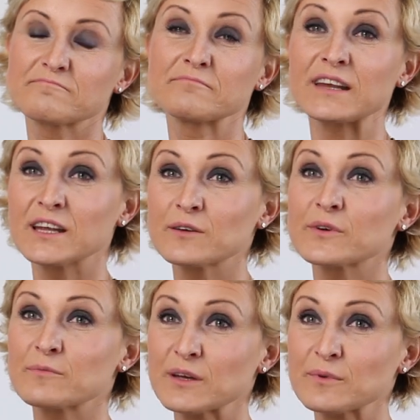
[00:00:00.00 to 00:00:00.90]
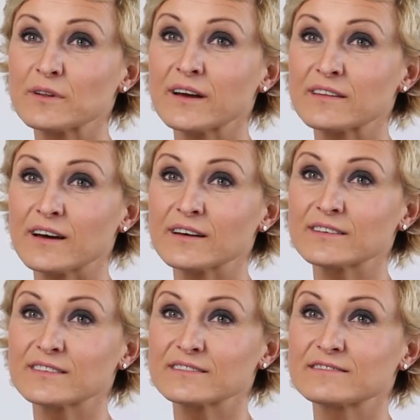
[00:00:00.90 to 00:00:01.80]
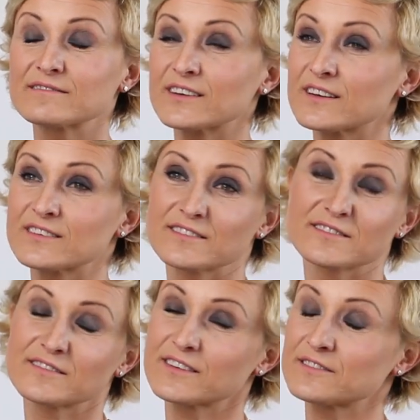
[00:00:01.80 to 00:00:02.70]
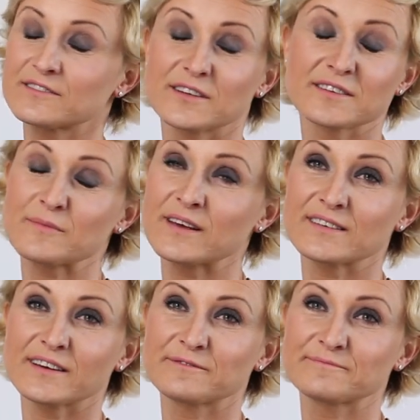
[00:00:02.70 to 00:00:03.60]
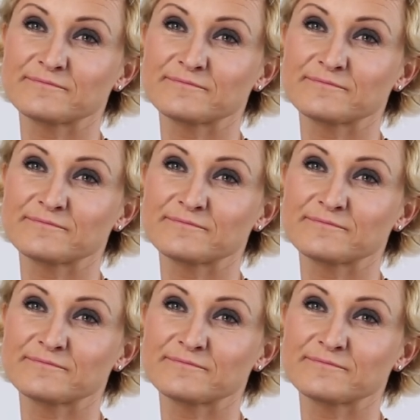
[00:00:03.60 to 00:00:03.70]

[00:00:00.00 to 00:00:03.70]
meeting with people like that is amazing.